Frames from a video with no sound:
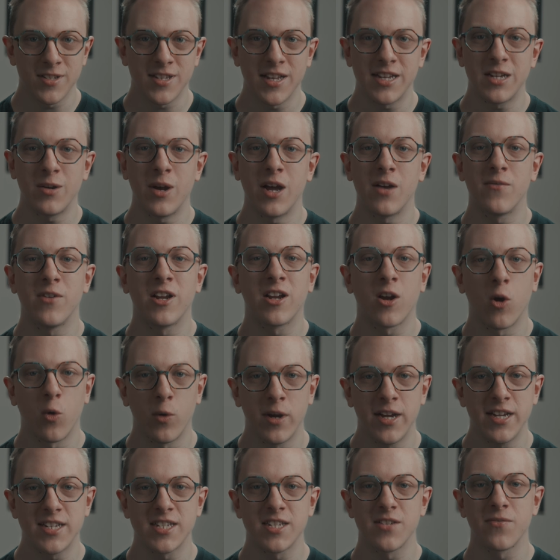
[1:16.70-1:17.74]
that you have a
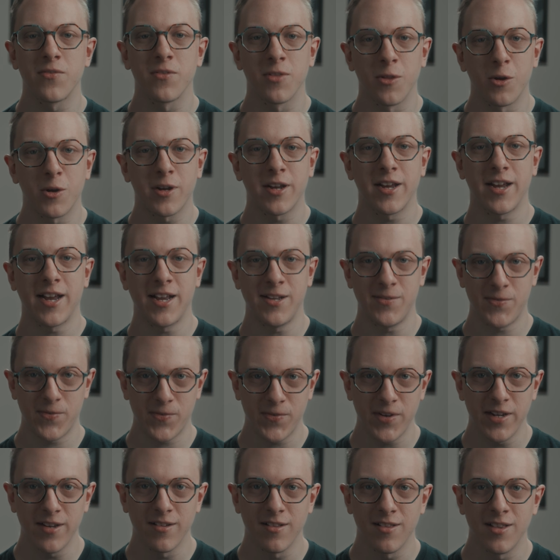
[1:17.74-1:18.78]
cohesive look and
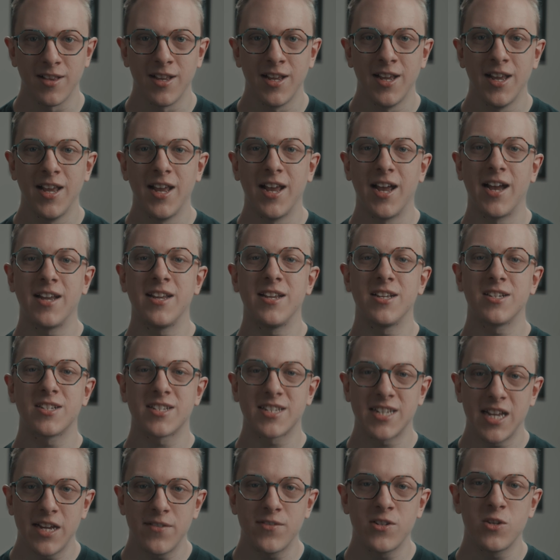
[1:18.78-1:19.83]
feel, and it
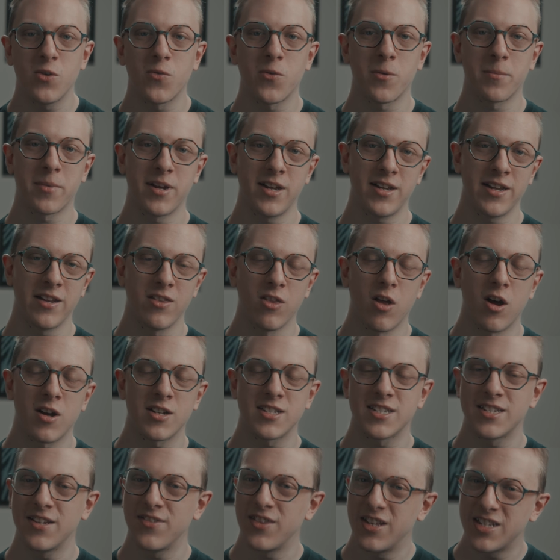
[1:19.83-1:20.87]
saves you from getting
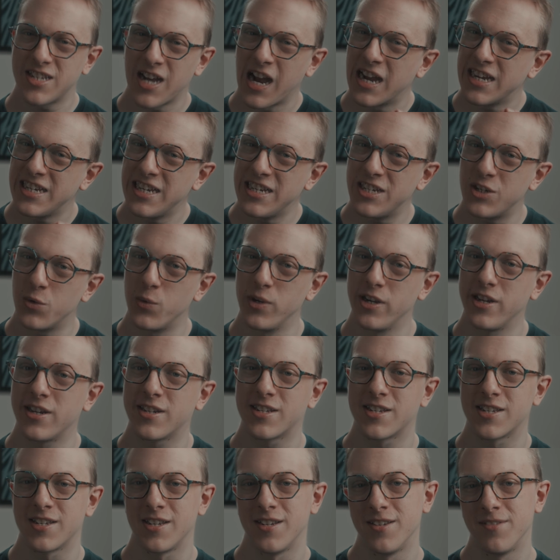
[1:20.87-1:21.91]
lost in the tiny
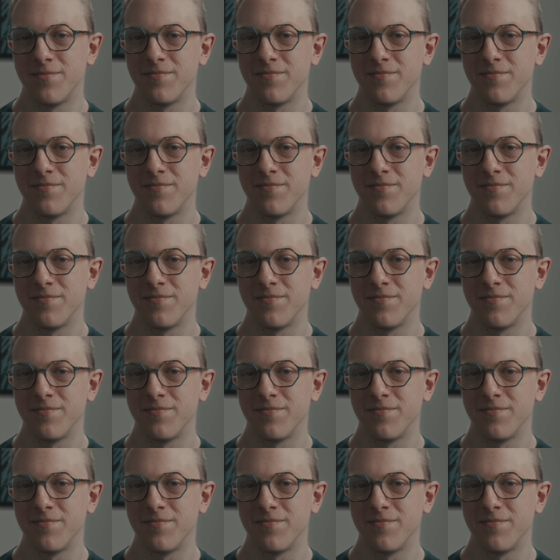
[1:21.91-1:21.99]
tweaks.